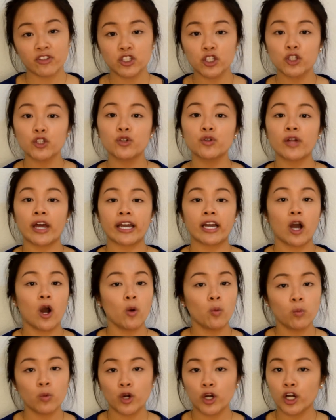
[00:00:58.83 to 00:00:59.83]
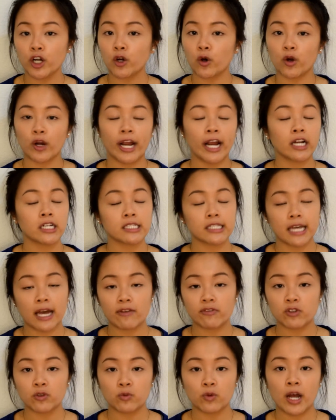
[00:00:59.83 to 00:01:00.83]
to do, like homework or errands I
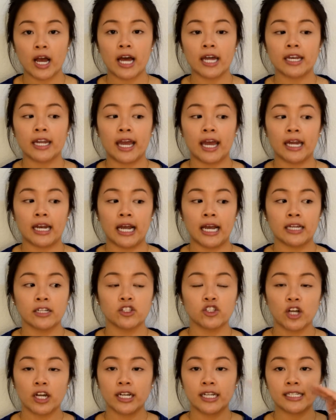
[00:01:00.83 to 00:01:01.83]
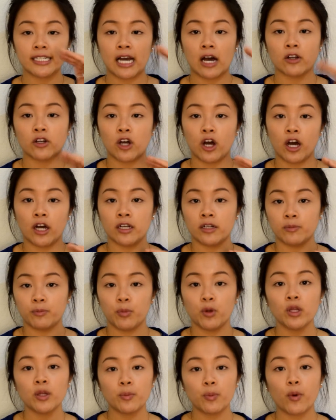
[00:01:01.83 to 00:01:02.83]
have to run, and I jot it down on
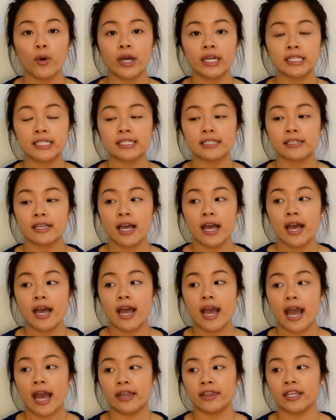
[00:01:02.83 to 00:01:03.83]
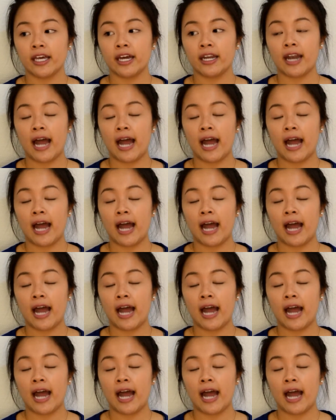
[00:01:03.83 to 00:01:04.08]
bullet points. And then